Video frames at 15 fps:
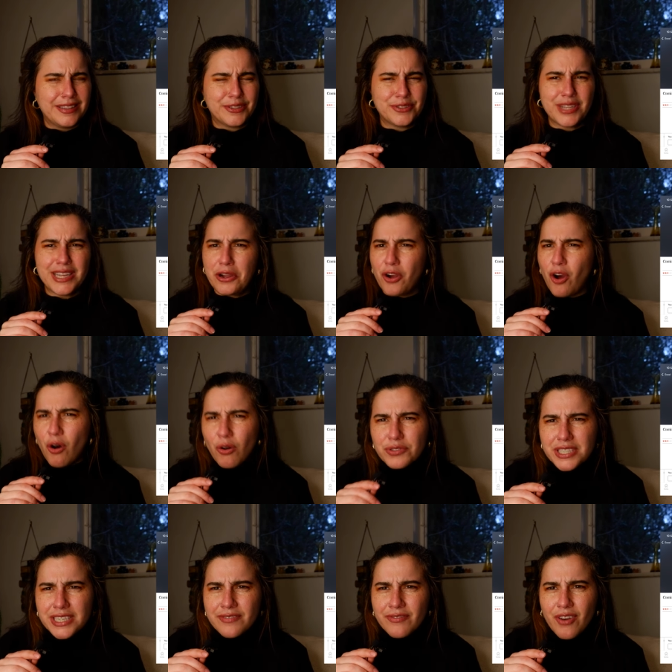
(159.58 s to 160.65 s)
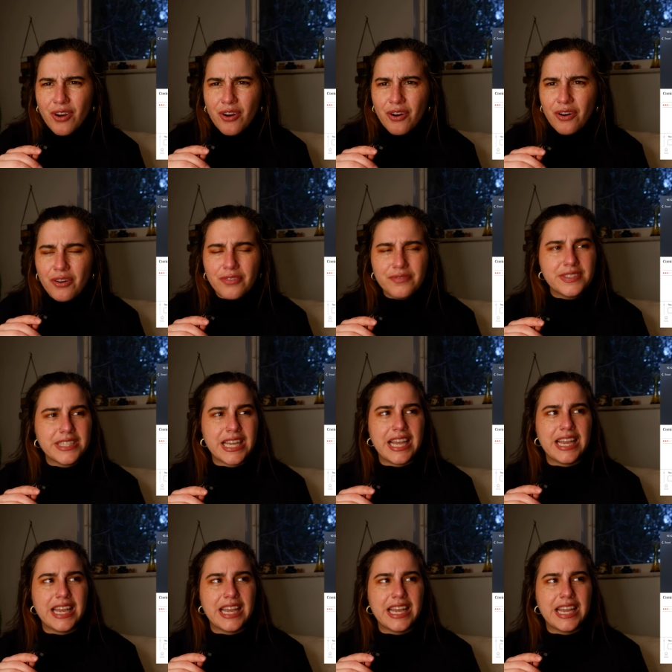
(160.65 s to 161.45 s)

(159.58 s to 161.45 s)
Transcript: there's a cult involved,